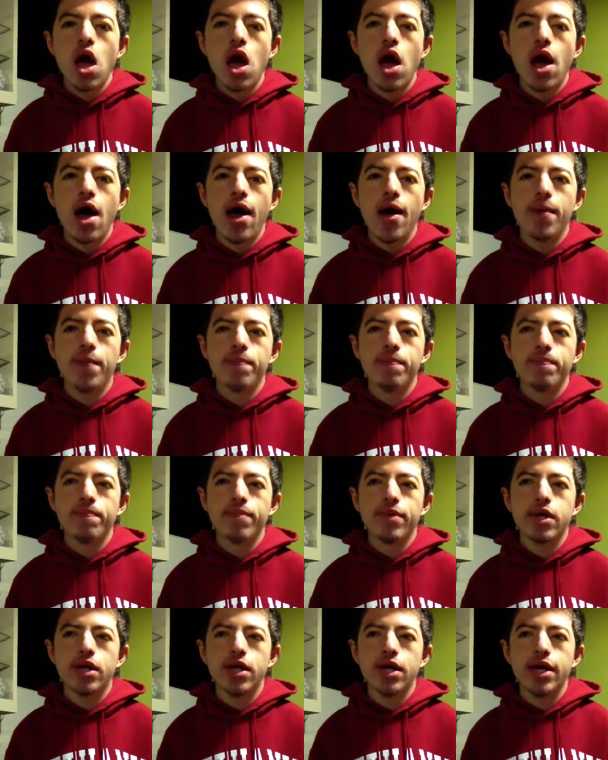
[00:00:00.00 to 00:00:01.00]
Um,
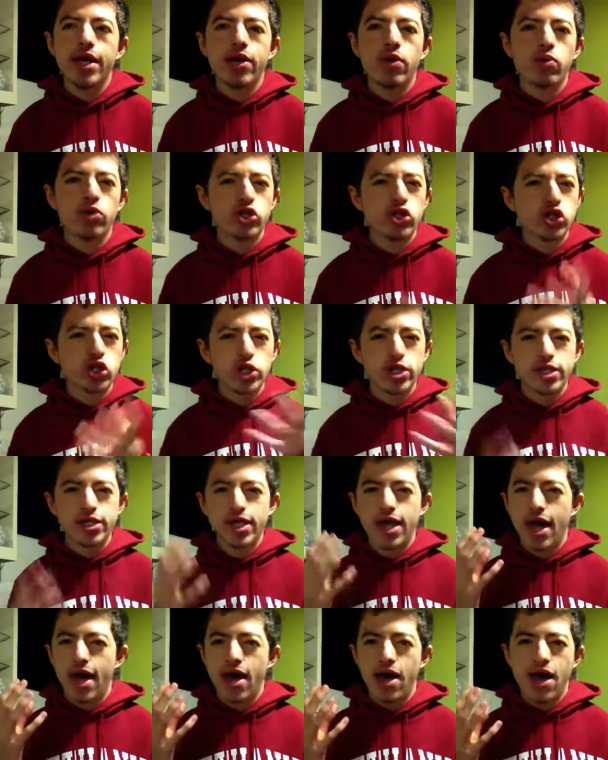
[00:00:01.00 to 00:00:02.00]
it was just
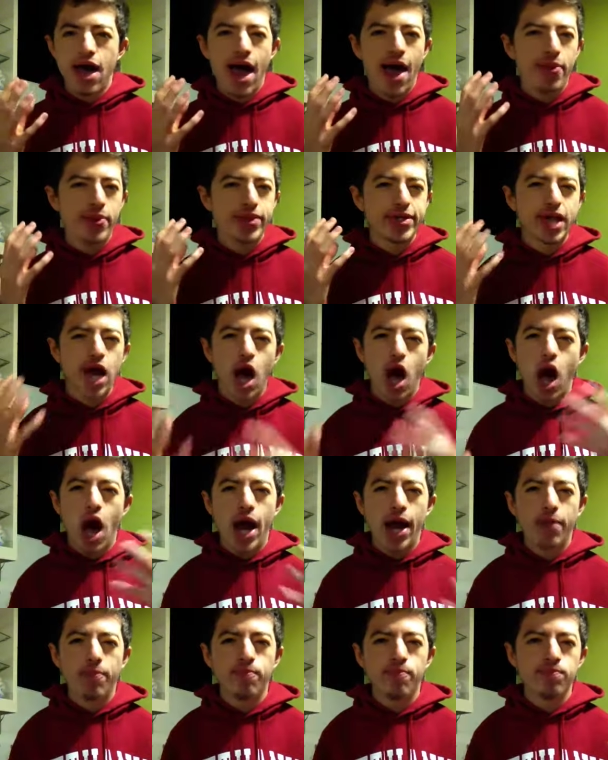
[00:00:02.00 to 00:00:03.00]
that at the
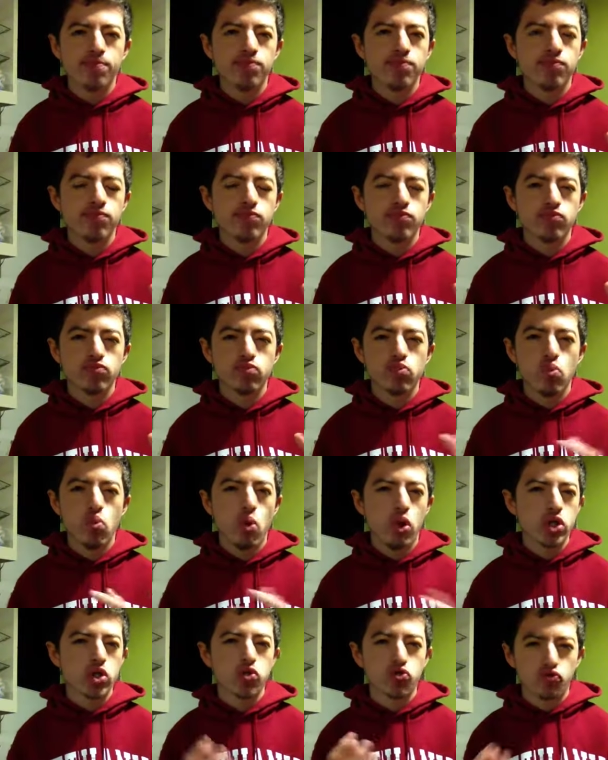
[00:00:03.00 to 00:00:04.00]
time
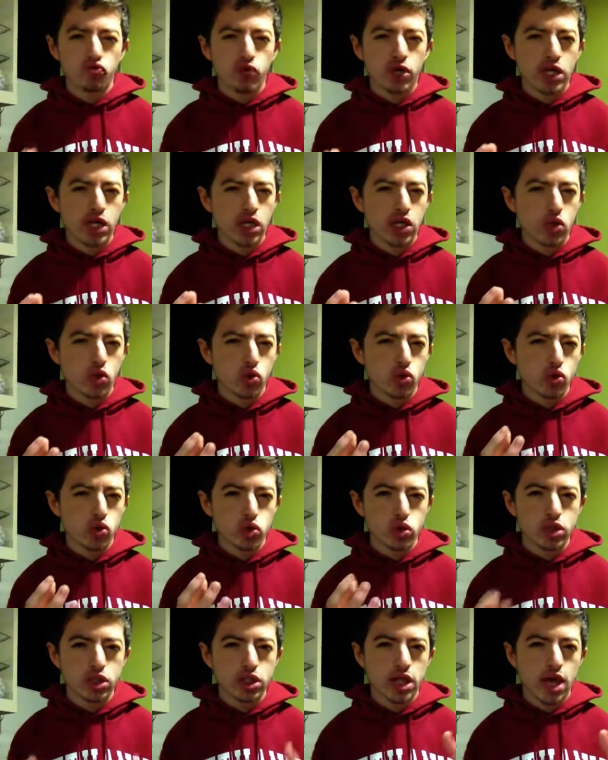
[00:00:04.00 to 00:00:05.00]
wasn't really
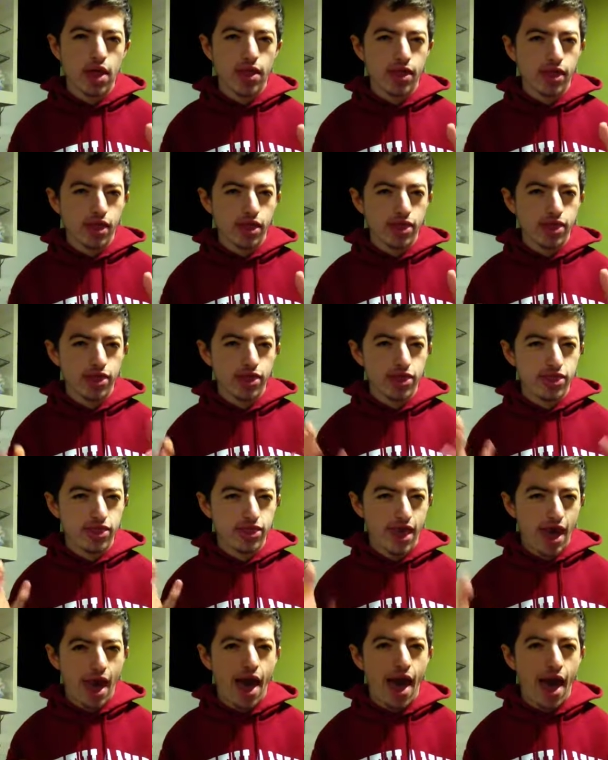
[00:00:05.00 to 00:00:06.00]
altogether
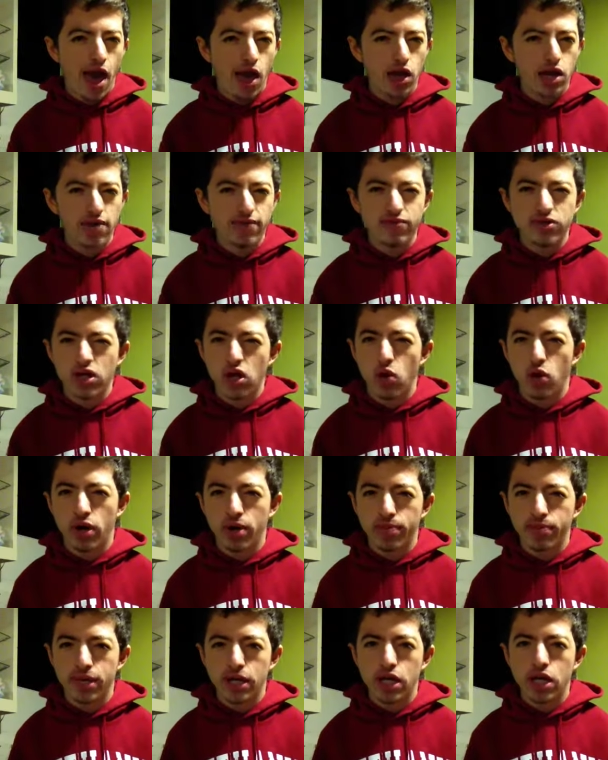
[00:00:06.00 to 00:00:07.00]
there, if you know what I
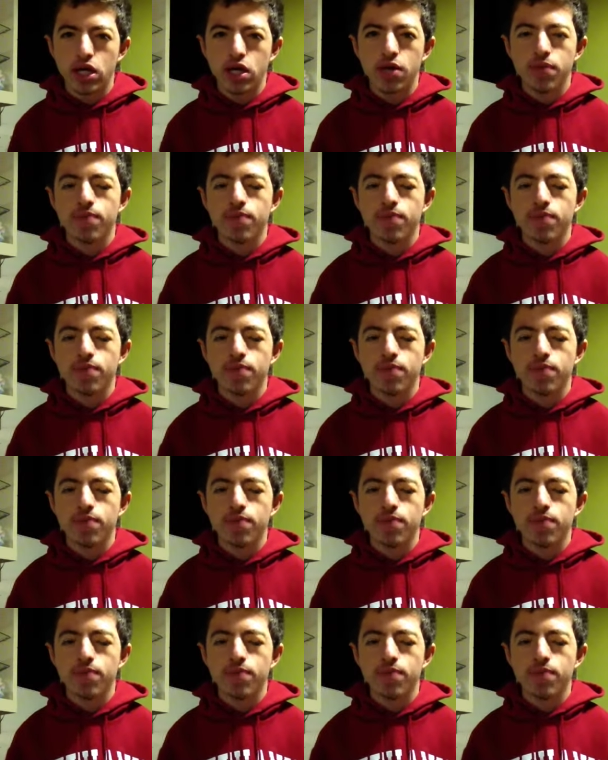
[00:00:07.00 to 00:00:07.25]
mean.